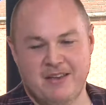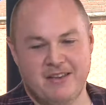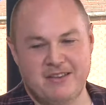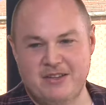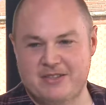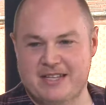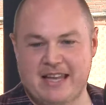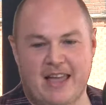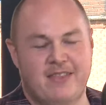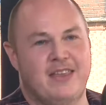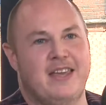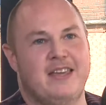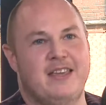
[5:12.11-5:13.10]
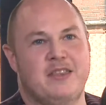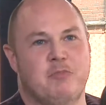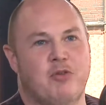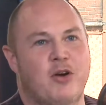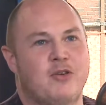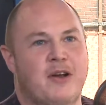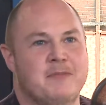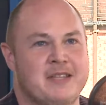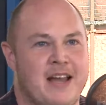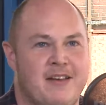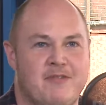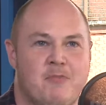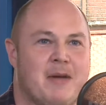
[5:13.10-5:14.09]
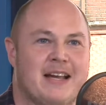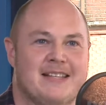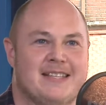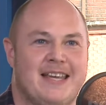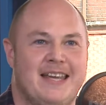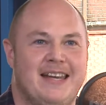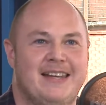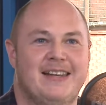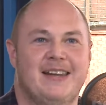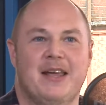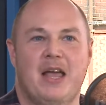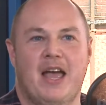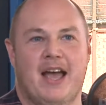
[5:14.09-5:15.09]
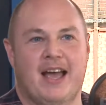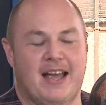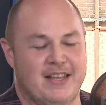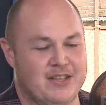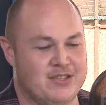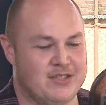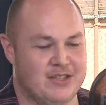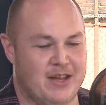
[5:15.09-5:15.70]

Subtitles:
used to get the programs out of a magazine and